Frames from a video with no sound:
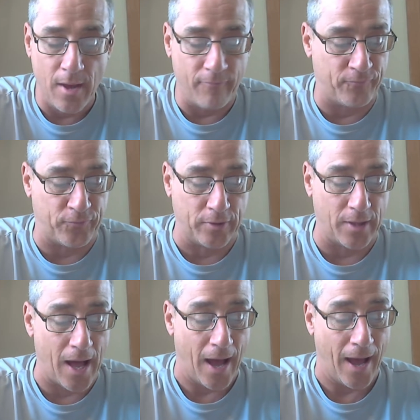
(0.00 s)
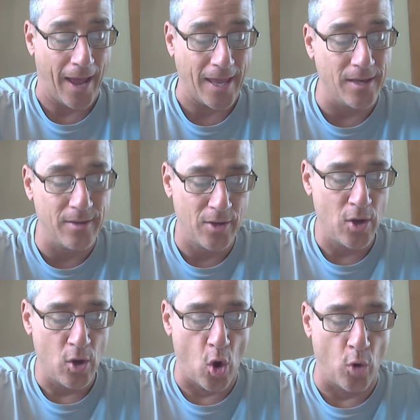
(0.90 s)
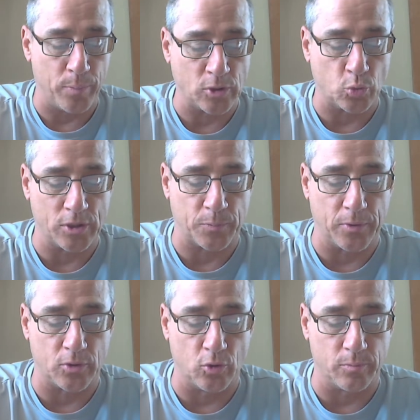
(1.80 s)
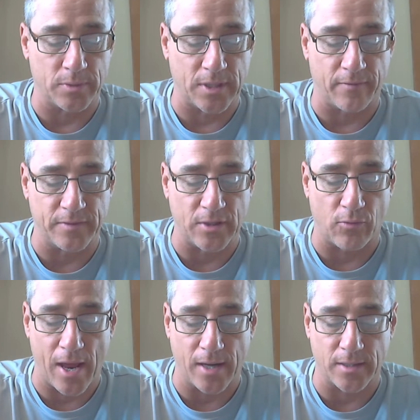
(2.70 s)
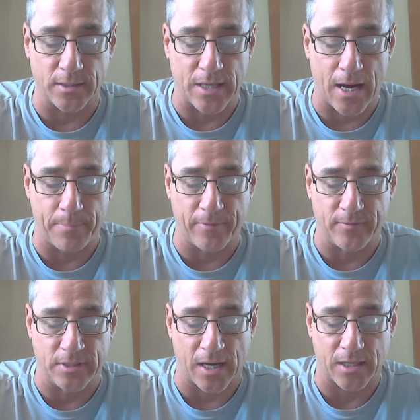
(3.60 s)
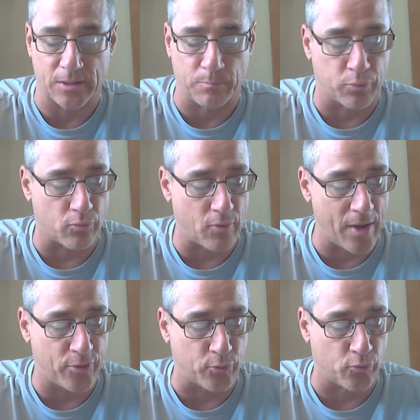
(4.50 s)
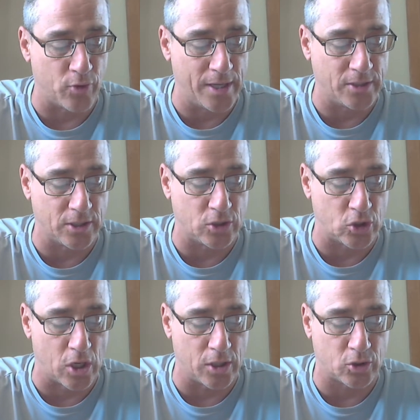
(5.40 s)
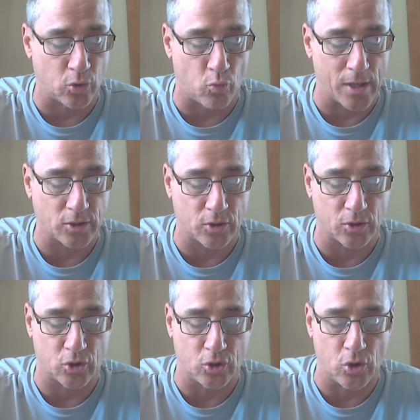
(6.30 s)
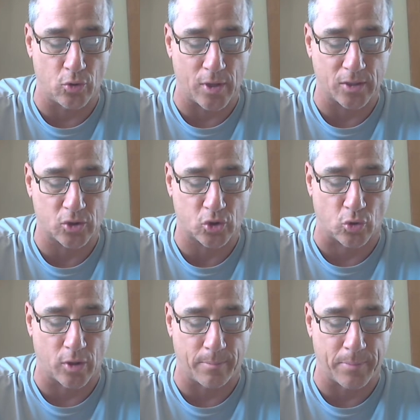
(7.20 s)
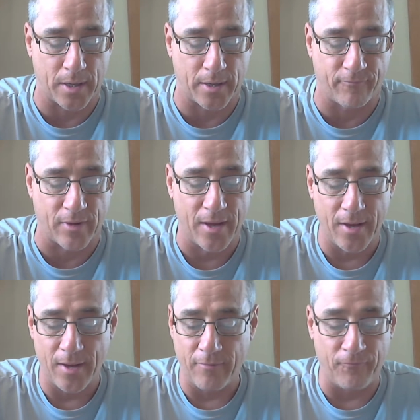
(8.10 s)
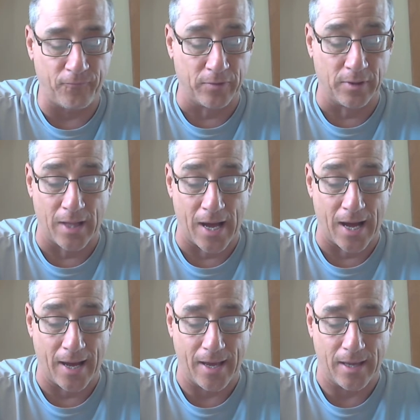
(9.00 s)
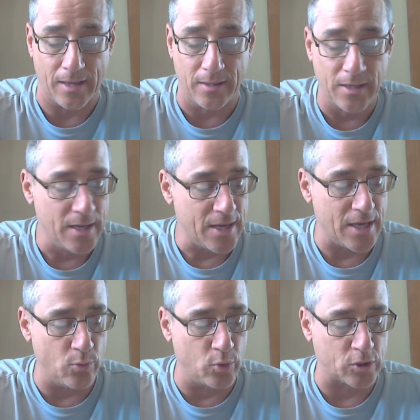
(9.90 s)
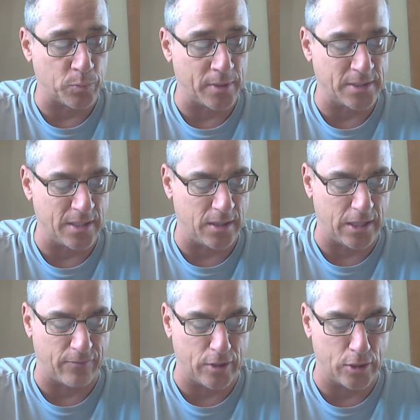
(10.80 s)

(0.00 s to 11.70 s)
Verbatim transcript: Fly, Opus whispered to himself as he ran to the top of Duck's Breath Ridge at dawn to watch the snow duck soar above. Fly, he whispered as he lifted